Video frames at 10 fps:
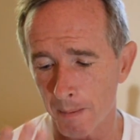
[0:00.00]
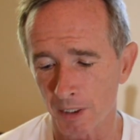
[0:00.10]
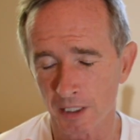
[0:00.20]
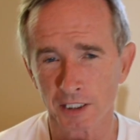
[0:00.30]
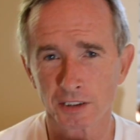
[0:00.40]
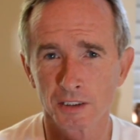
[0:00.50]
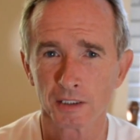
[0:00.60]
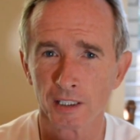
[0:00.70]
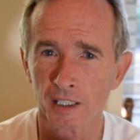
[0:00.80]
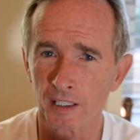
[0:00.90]
but
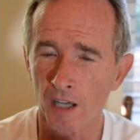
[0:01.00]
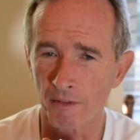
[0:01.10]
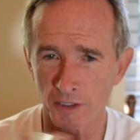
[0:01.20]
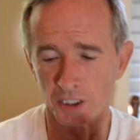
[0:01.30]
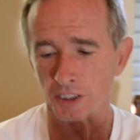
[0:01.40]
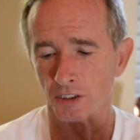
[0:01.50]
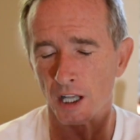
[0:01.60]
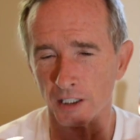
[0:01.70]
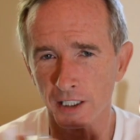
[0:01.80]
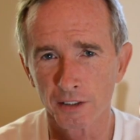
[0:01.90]
this obviously is
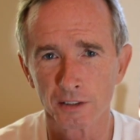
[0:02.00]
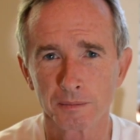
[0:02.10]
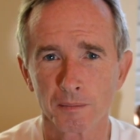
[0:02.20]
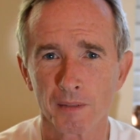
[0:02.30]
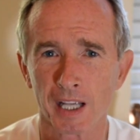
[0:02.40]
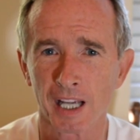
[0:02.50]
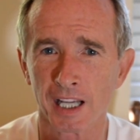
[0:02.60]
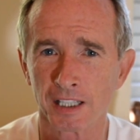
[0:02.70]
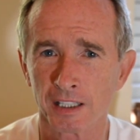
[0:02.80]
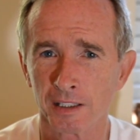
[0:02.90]
non-lethal,
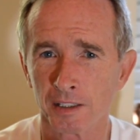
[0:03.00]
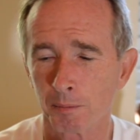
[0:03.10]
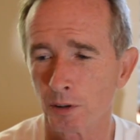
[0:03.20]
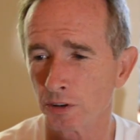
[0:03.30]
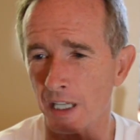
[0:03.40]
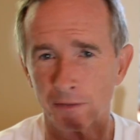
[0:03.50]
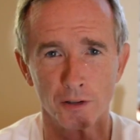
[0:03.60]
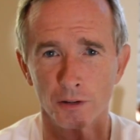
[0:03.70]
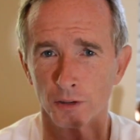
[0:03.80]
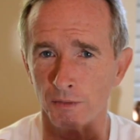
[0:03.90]
and the person after
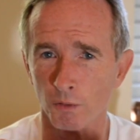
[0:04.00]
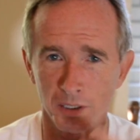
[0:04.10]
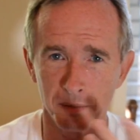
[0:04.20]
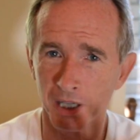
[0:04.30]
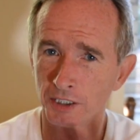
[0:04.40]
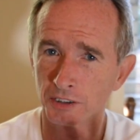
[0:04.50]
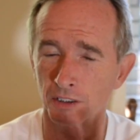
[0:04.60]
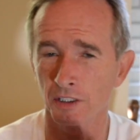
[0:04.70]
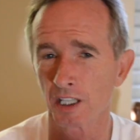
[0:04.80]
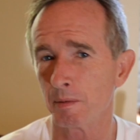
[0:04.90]
30-40
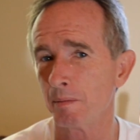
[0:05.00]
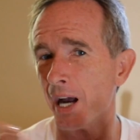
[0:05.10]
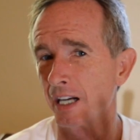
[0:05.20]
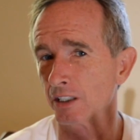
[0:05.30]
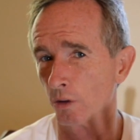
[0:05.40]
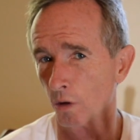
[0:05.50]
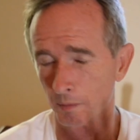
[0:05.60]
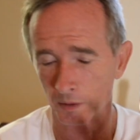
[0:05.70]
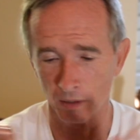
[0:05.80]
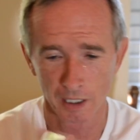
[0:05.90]
minutes are going to be back to
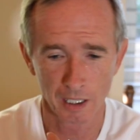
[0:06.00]
normal.